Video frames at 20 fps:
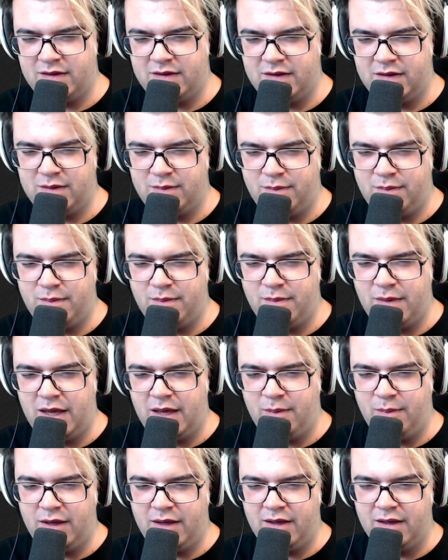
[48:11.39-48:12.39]
6s
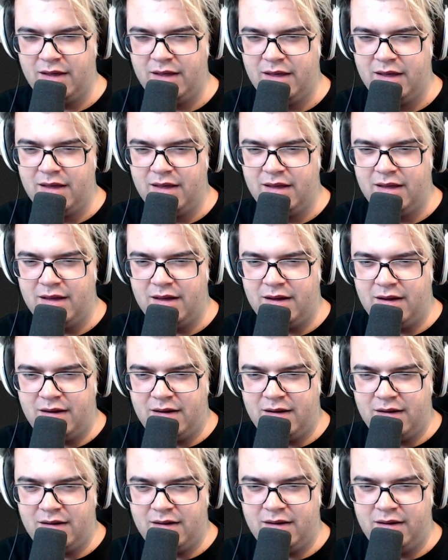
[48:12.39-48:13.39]
maybe.
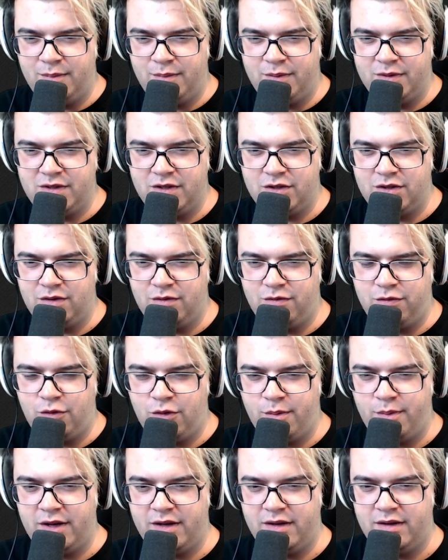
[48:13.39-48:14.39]
In position
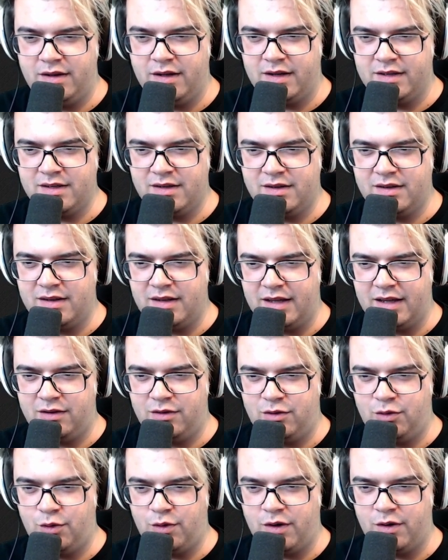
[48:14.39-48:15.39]
4-bet doesn't.
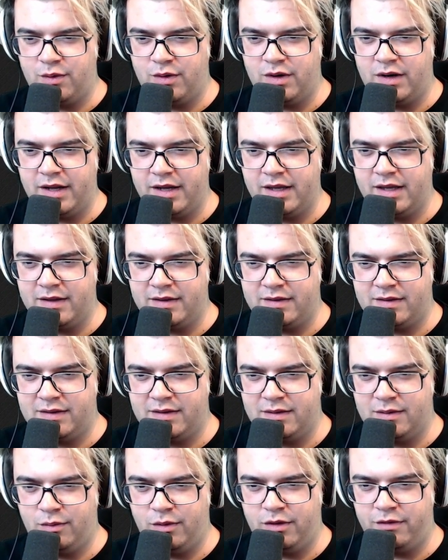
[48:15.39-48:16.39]
At 200, I
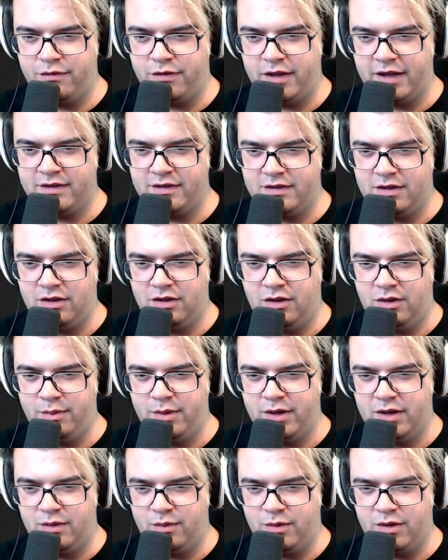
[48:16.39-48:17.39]
guess we flex a little
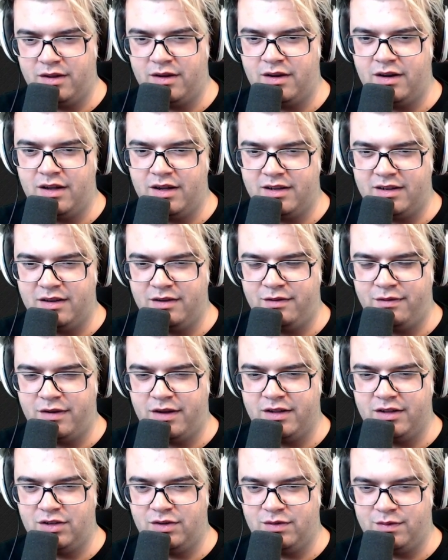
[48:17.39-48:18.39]
bit with a nut
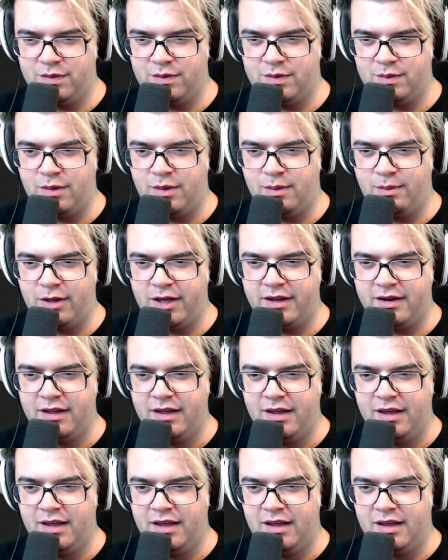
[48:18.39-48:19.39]
advantage from small blind.
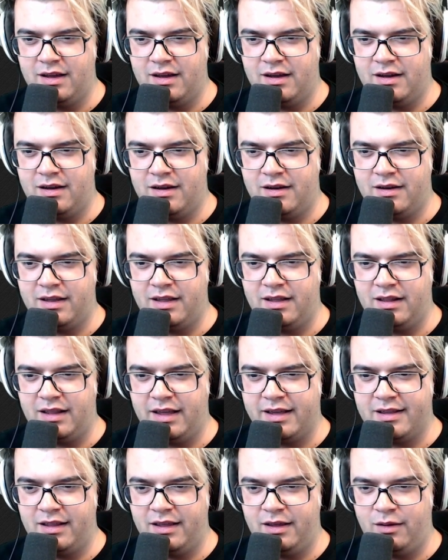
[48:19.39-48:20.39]
He
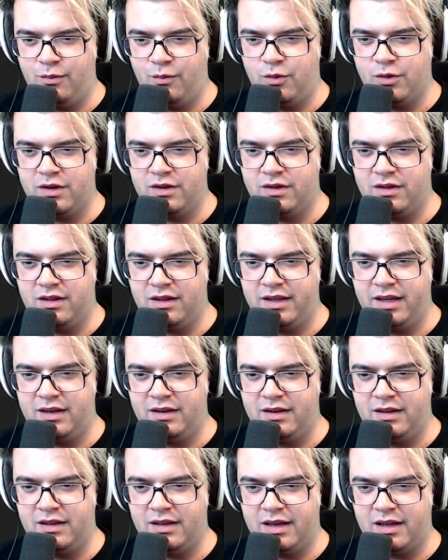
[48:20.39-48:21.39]
likely wouldn't
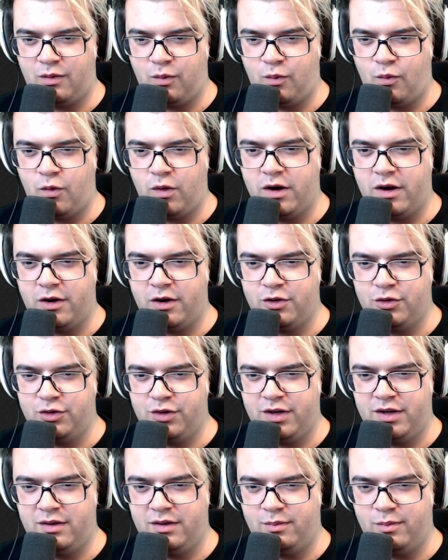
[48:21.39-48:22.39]
lead at
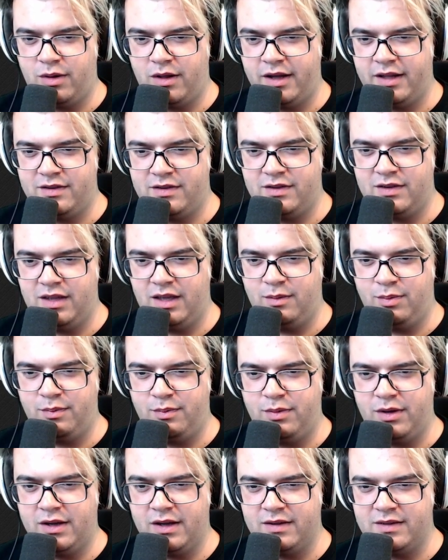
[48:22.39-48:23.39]
100 blinds deep
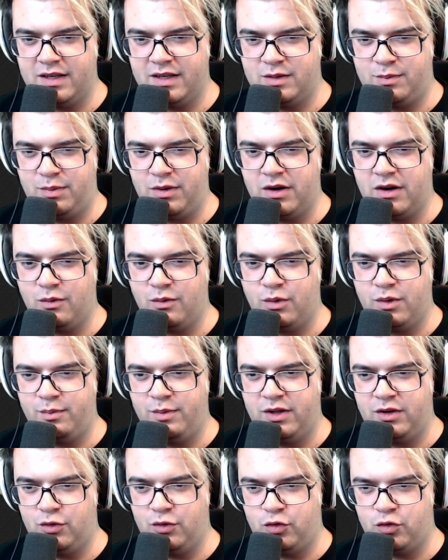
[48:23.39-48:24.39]
because SPR would
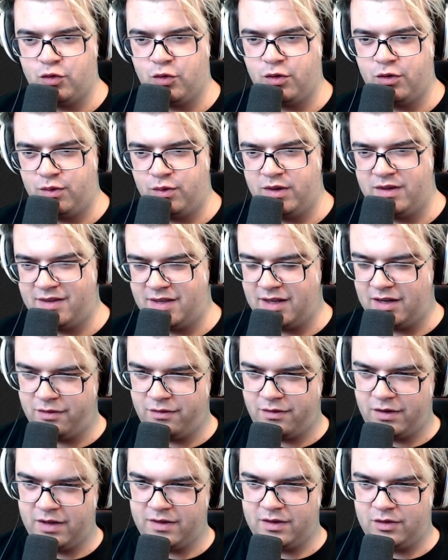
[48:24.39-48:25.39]
be too short to
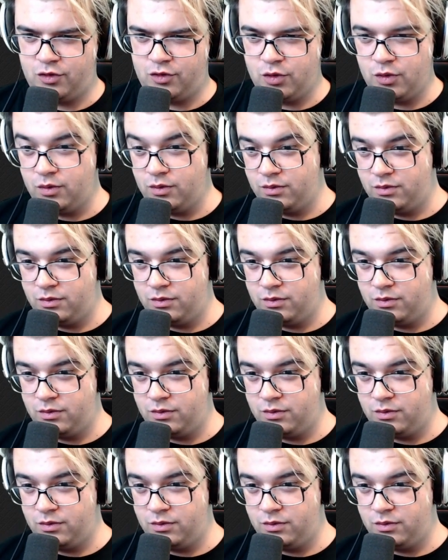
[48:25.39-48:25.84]
incentivize it. True.